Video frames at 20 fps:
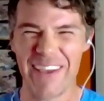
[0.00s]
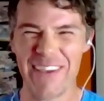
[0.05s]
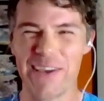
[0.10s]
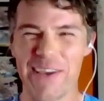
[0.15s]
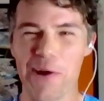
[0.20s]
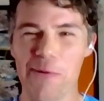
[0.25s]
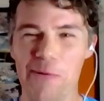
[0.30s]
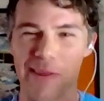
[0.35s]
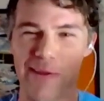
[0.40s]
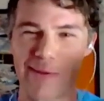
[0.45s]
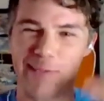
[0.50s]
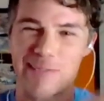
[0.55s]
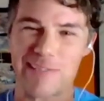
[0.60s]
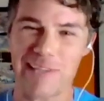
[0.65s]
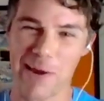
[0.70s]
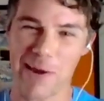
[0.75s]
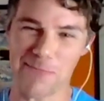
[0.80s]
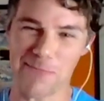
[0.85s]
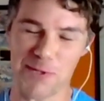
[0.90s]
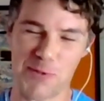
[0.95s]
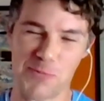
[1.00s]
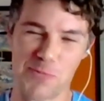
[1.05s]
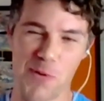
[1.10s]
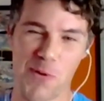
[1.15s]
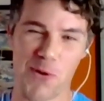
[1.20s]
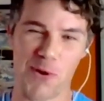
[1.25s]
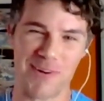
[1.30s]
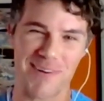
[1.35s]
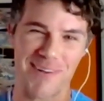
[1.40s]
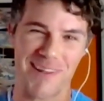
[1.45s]
you get one of those sandwich
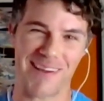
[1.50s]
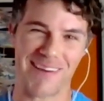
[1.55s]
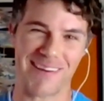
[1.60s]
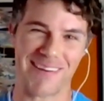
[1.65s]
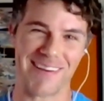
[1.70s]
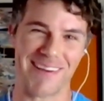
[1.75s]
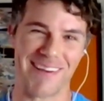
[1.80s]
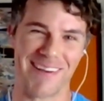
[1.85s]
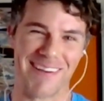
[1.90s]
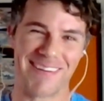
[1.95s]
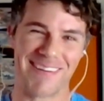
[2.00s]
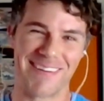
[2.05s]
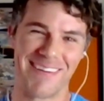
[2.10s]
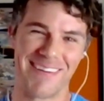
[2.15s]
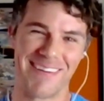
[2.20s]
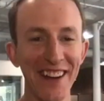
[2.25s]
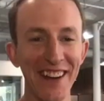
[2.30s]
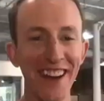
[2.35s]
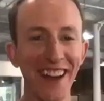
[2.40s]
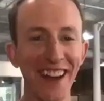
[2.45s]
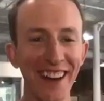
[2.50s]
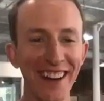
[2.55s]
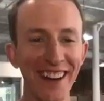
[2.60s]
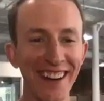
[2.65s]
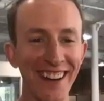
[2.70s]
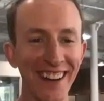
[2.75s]
board like. Uh, yeah, go.